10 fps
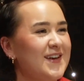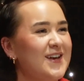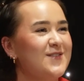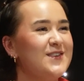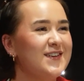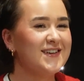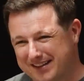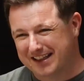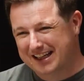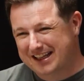Tell us a
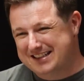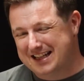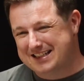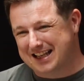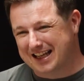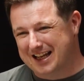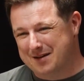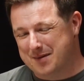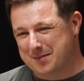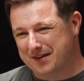bit
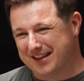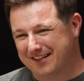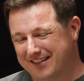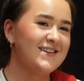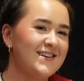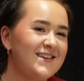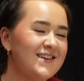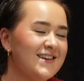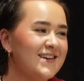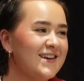about that then.
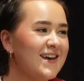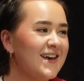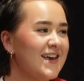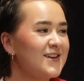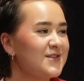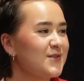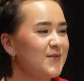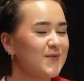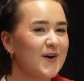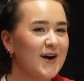What you're
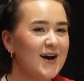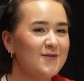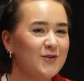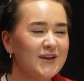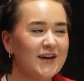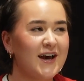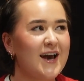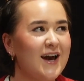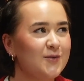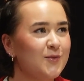excited about. I've only
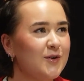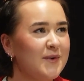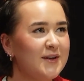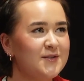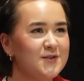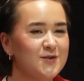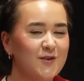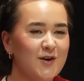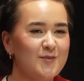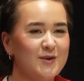had one meeting so
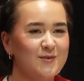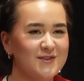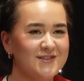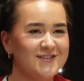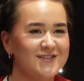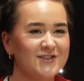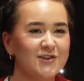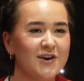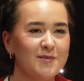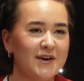far, but it was such a
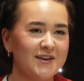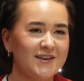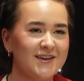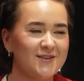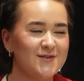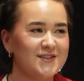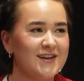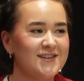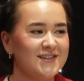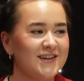great meeting, and it was
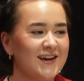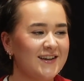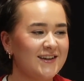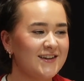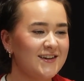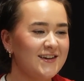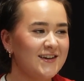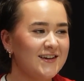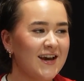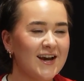nice to kind of
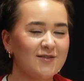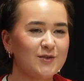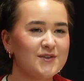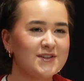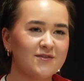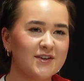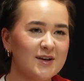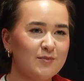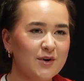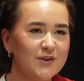get everyone's different
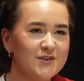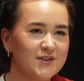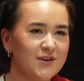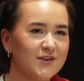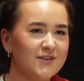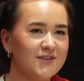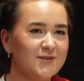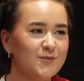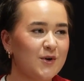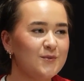inputs
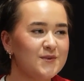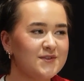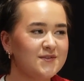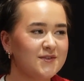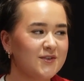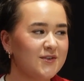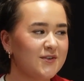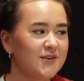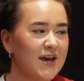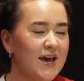on what
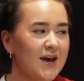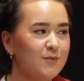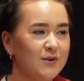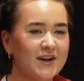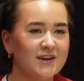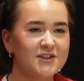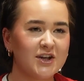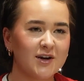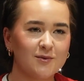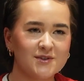the next
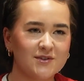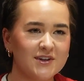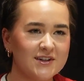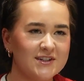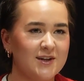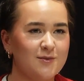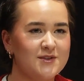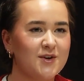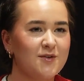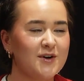year was going to entail
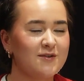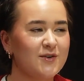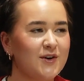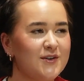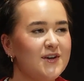with Software for All.